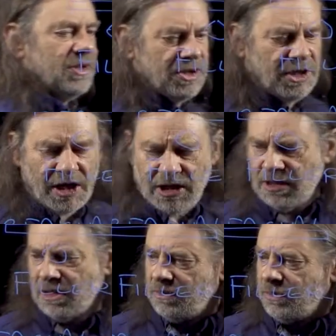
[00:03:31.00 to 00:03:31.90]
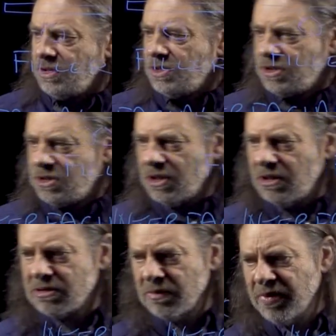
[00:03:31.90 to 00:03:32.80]
chain which
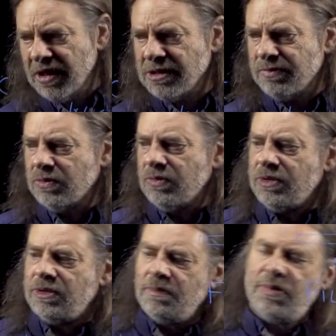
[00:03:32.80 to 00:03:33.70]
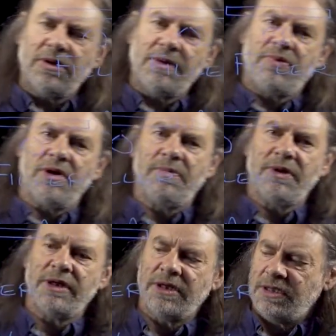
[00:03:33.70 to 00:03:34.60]
are compatible with the
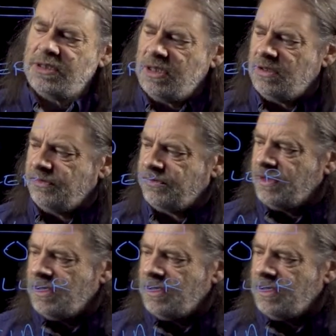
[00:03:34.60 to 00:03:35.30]
polypropylene itself.